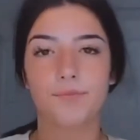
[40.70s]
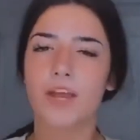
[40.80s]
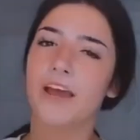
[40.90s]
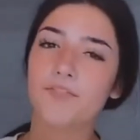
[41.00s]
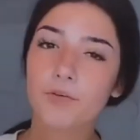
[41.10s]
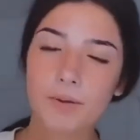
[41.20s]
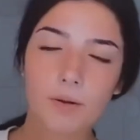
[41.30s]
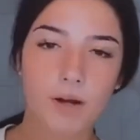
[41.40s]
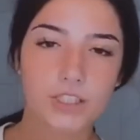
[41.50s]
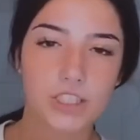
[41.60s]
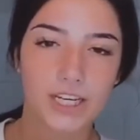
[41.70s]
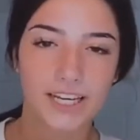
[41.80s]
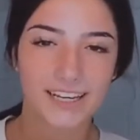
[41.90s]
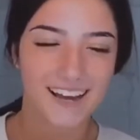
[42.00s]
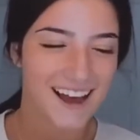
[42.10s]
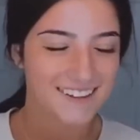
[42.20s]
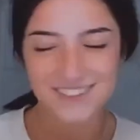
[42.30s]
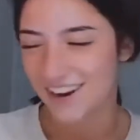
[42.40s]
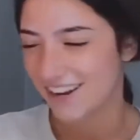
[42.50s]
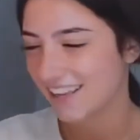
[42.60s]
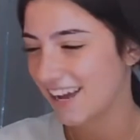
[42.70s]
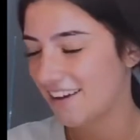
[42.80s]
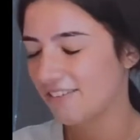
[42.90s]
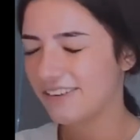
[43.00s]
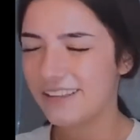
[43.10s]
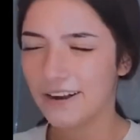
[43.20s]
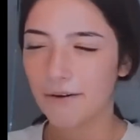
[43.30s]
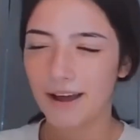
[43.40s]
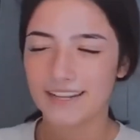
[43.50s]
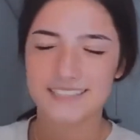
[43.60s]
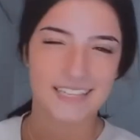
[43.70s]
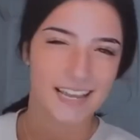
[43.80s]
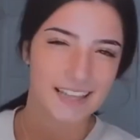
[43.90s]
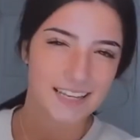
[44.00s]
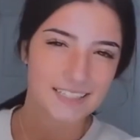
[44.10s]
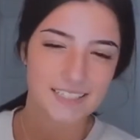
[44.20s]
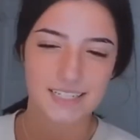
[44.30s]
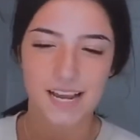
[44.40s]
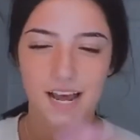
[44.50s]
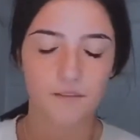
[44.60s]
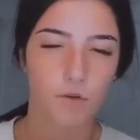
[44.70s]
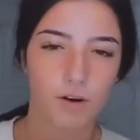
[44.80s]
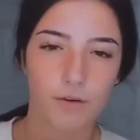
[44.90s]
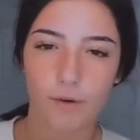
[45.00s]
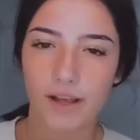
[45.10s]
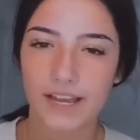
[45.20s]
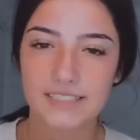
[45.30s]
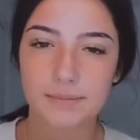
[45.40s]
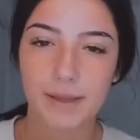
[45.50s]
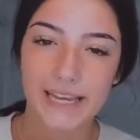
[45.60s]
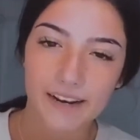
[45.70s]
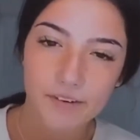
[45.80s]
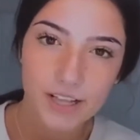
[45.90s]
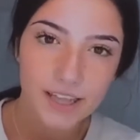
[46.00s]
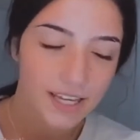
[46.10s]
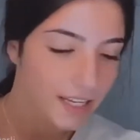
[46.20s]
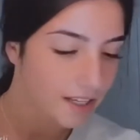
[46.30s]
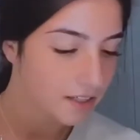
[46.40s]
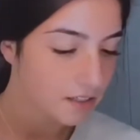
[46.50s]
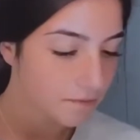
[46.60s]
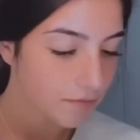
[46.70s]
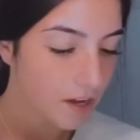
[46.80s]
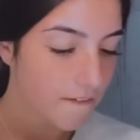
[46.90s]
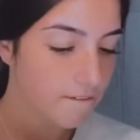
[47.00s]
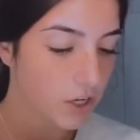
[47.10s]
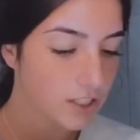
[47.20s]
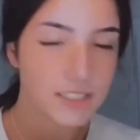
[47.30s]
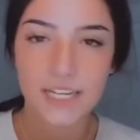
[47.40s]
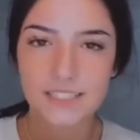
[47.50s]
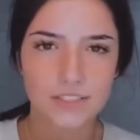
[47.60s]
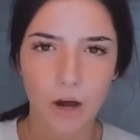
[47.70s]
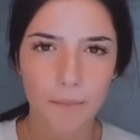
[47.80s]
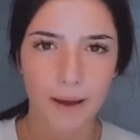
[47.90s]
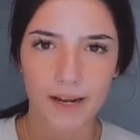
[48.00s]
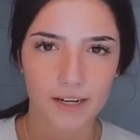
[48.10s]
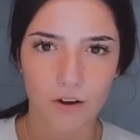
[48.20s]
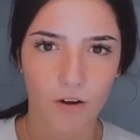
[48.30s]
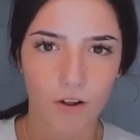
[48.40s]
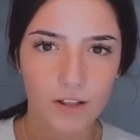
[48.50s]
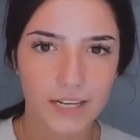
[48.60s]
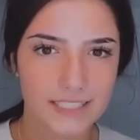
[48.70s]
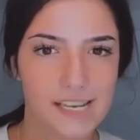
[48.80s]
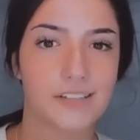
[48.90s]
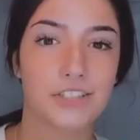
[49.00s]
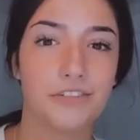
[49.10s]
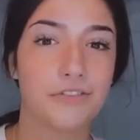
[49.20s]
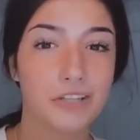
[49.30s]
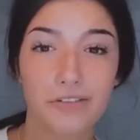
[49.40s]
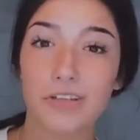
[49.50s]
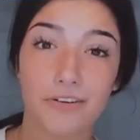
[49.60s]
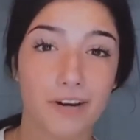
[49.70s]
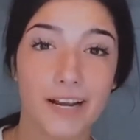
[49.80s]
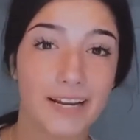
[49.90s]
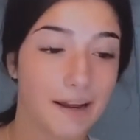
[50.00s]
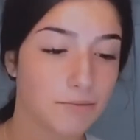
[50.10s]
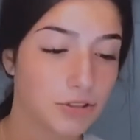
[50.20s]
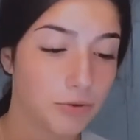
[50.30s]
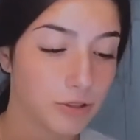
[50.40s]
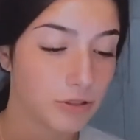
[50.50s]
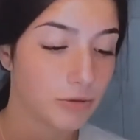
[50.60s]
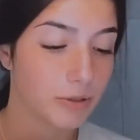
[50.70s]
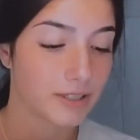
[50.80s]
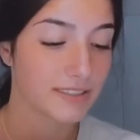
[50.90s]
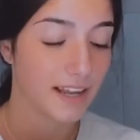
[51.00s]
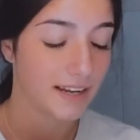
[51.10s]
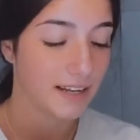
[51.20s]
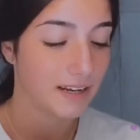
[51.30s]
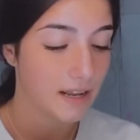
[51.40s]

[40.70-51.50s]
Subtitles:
if you've been watching, I don't really know how to say this because I kind of want to explain everything. First, it's not bad at all. It's actually really, really great, and I'm super, super excited